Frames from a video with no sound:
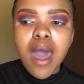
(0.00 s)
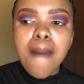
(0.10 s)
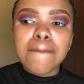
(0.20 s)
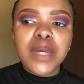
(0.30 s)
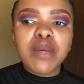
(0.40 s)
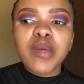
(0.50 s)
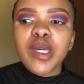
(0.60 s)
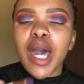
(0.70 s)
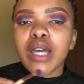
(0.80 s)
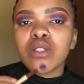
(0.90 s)
maybe
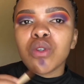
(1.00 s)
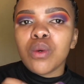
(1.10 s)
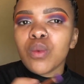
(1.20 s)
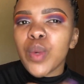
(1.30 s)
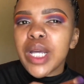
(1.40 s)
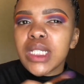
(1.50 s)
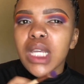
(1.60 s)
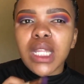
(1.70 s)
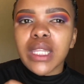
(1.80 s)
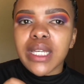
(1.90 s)
I don't want
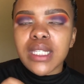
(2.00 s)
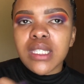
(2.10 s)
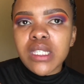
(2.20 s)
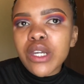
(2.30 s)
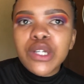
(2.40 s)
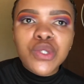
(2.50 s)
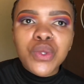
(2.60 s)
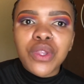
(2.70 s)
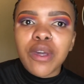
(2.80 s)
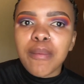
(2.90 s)
anything serious
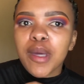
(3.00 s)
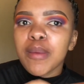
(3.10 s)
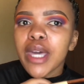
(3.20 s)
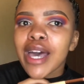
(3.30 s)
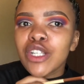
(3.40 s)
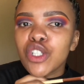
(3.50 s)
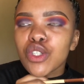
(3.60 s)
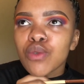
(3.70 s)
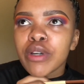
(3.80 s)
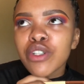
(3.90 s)
with her, maybe I just
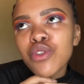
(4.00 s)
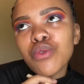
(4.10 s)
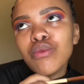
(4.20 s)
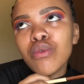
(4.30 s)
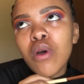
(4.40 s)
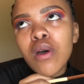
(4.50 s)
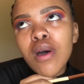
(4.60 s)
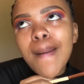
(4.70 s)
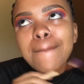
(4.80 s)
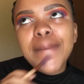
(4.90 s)
want to
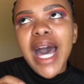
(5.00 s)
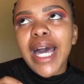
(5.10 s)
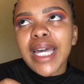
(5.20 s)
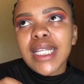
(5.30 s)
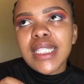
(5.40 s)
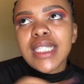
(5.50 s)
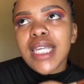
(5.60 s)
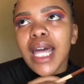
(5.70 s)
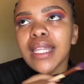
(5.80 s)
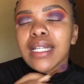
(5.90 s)
bite
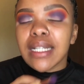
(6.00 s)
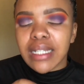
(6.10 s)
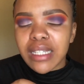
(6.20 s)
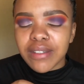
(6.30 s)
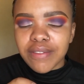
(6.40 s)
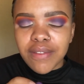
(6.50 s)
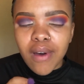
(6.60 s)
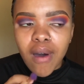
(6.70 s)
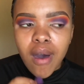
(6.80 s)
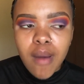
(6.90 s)
and then leave.
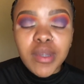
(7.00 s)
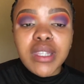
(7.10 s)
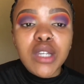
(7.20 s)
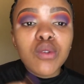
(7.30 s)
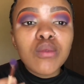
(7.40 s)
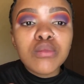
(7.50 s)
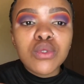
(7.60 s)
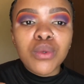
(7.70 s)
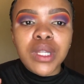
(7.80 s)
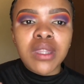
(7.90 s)
But then
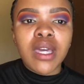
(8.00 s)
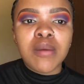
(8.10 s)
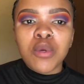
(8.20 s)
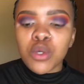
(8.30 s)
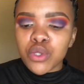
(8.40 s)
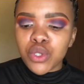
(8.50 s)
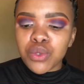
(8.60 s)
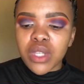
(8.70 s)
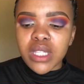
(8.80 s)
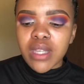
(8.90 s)
when they approach you,
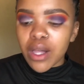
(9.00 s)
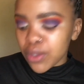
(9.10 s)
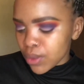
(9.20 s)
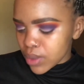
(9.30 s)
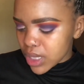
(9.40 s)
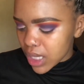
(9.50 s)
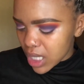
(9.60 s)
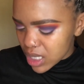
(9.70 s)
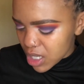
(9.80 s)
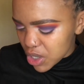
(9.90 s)
they tell you they're
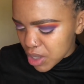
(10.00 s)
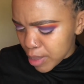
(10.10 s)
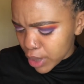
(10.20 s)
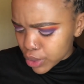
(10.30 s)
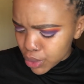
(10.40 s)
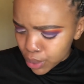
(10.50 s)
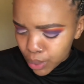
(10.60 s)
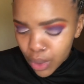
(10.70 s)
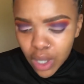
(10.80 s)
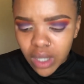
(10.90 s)
serious about you,
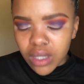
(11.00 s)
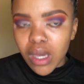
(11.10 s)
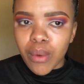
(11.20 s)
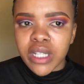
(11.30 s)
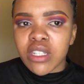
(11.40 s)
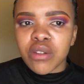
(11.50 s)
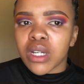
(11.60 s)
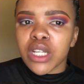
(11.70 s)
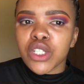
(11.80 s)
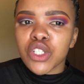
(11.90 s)
they want a
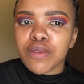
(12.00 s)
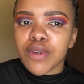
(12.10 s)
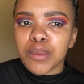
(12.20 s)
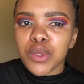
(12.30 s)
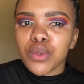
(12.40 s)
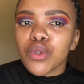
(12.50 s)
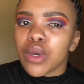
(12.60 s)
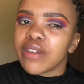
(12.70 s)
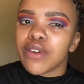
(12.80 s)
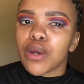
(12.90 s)
relationship from you,
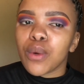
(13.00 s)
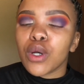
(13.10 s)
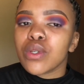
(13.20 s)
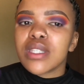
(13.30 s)
knowing very well